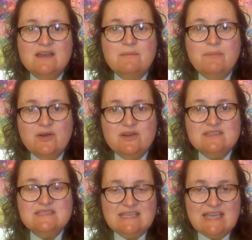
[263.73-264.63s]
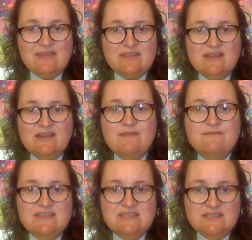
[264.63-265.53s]
put together a
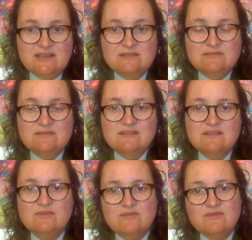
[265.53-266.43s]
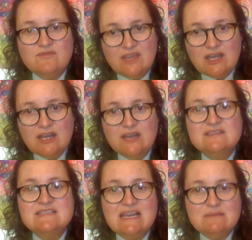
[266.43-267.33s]
video that
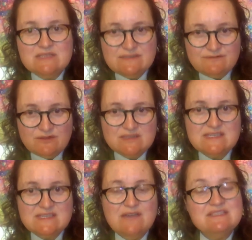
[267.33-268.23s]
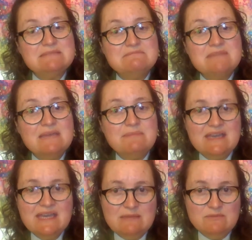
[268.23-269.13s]
includes elements from the service and maybe a
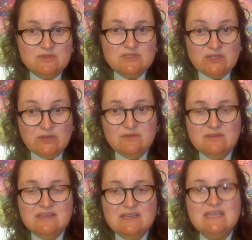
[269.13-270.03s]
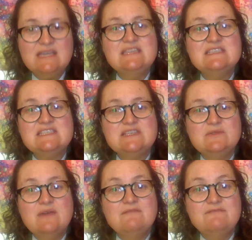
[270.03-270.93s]
hymn or two
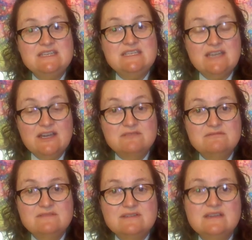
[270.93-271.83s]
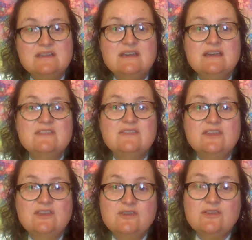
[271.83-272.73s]
into a video that
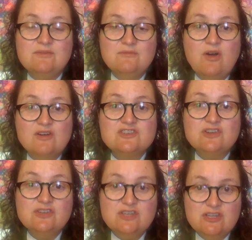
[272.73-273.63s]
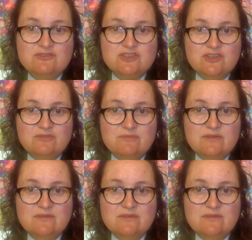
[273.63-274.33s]
you can watch on YouTube.